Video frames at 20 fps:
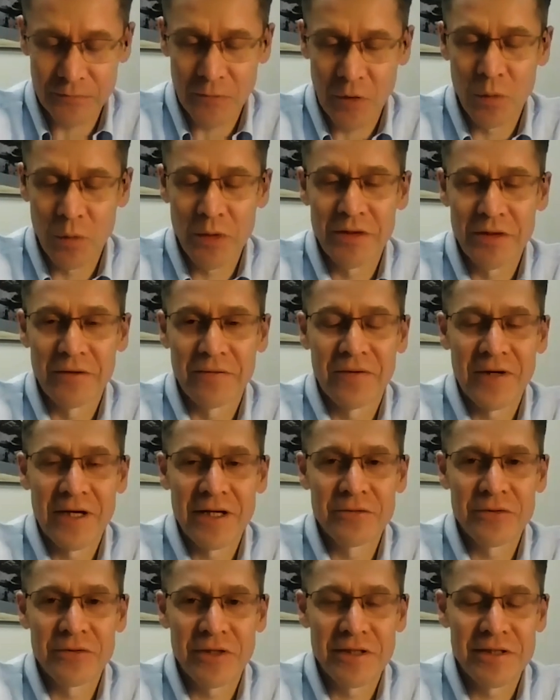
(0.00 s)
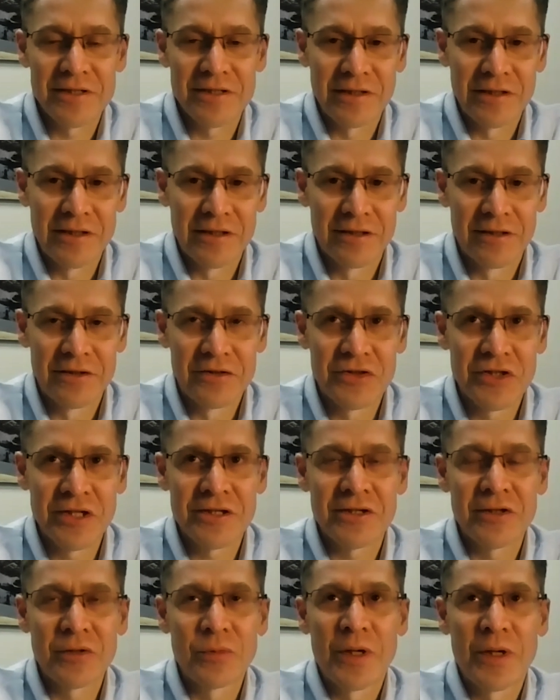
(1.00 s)
what they found is, in
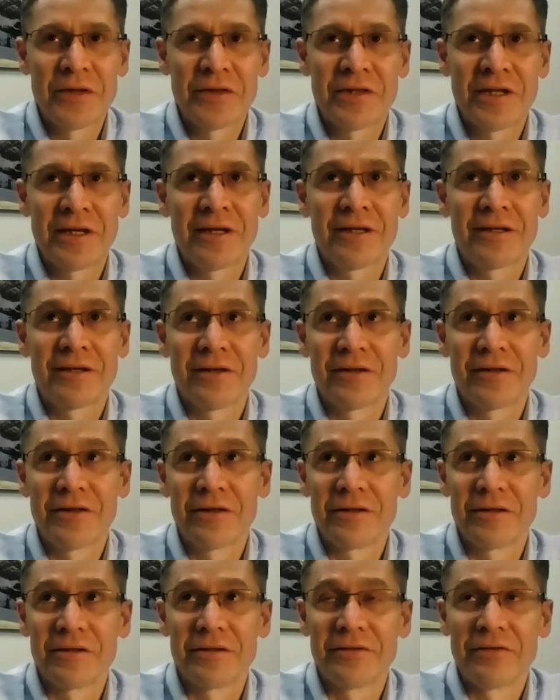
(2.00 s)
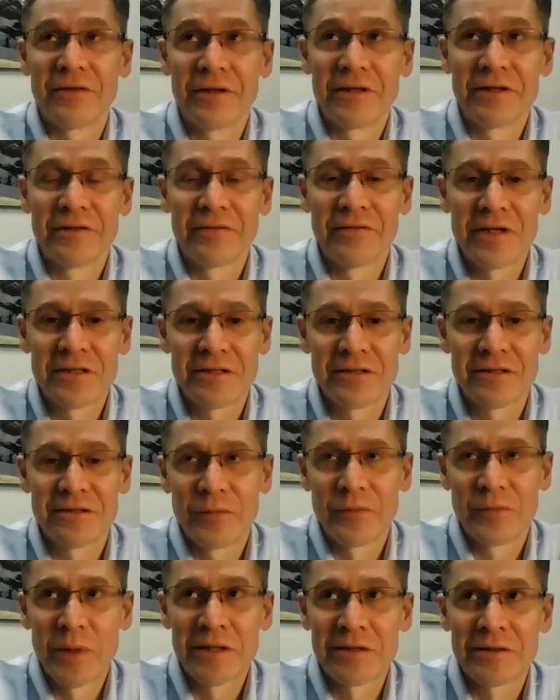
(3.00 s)
general, when they invest,
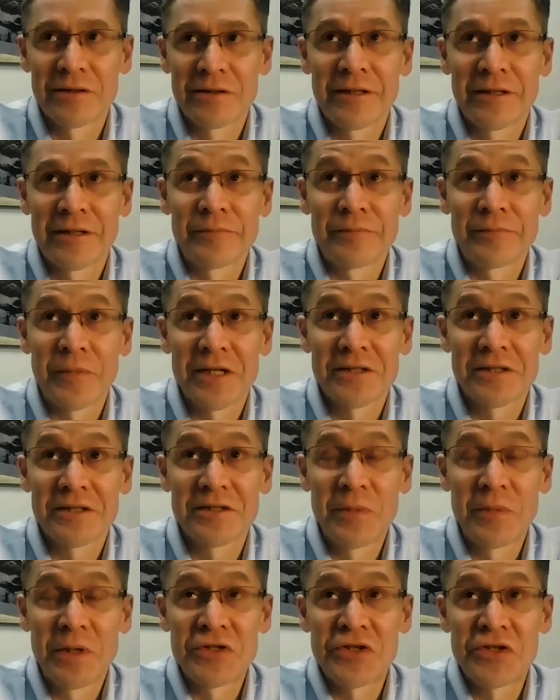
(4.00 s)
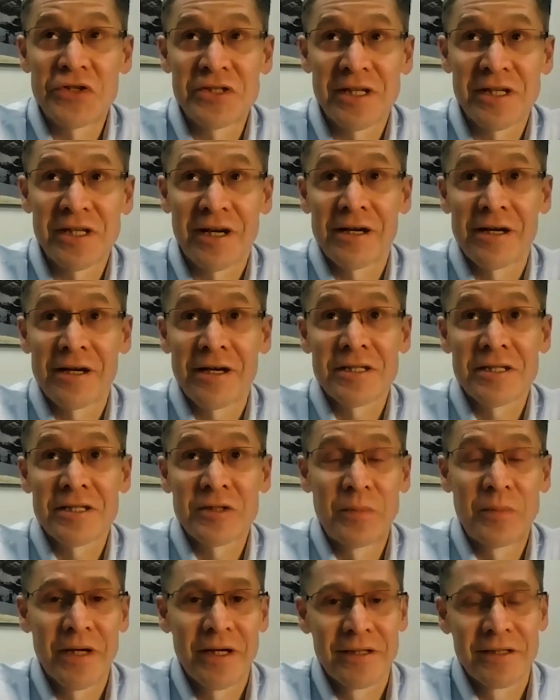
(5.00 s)
when asset managers are asked
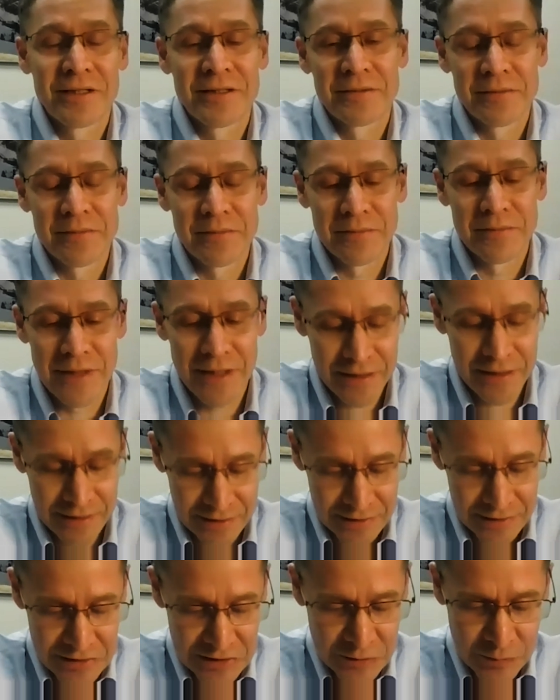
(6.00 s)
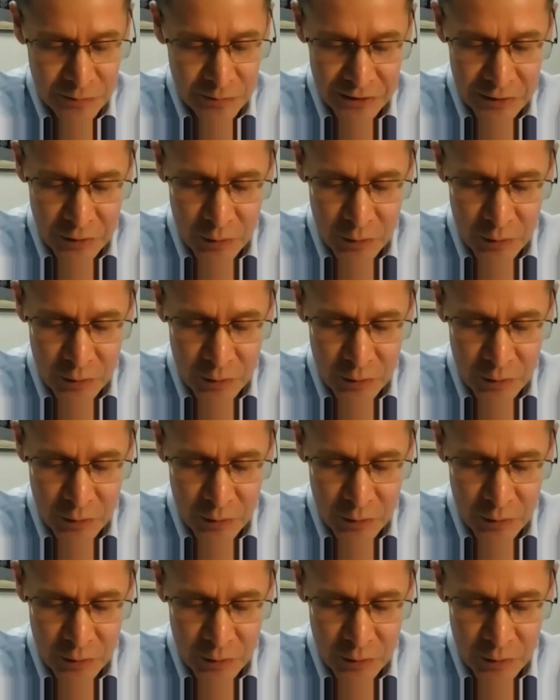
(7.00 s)
by a simple